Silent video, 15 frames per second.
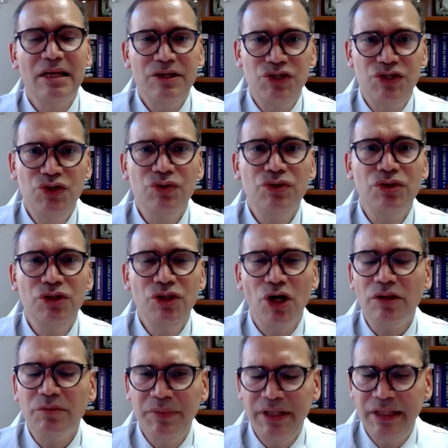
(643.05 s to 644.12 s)
should
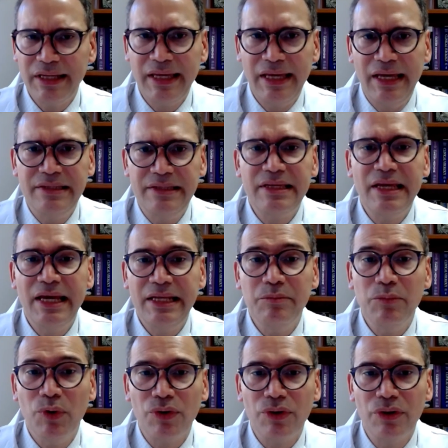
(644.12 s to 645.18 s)
not be the case
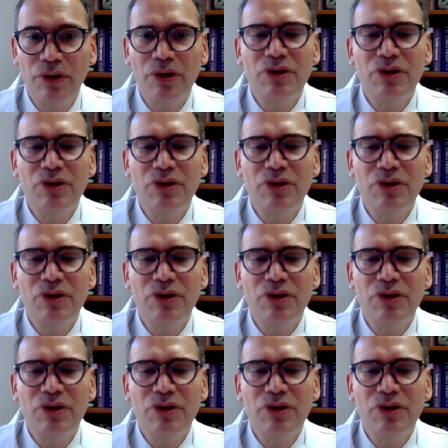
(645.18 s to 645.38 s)
anymore.